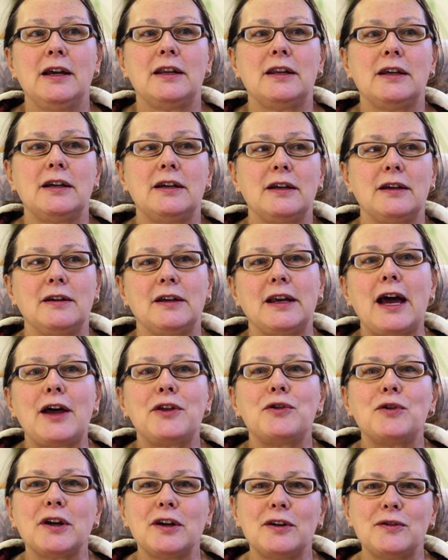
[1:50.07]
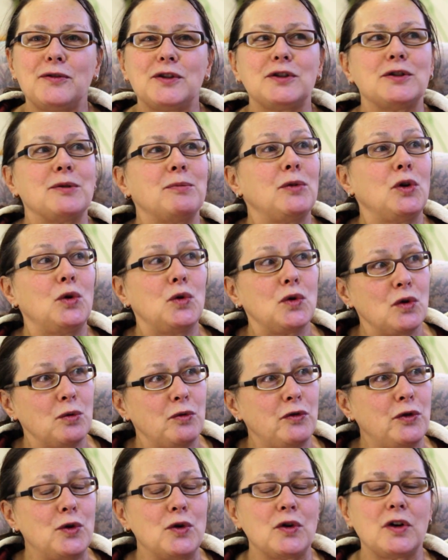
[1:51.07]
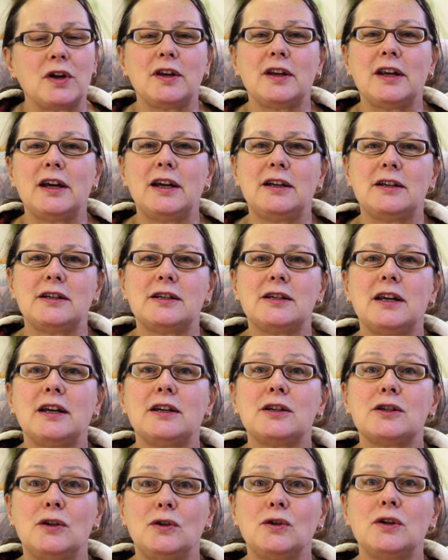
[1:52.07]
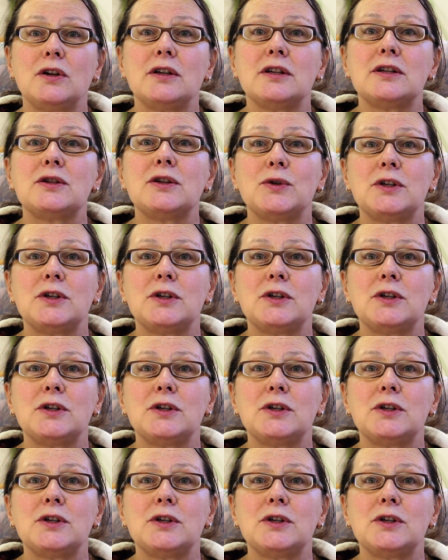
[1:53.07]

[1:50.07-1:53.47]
the gathering of some local folk at Sluggans,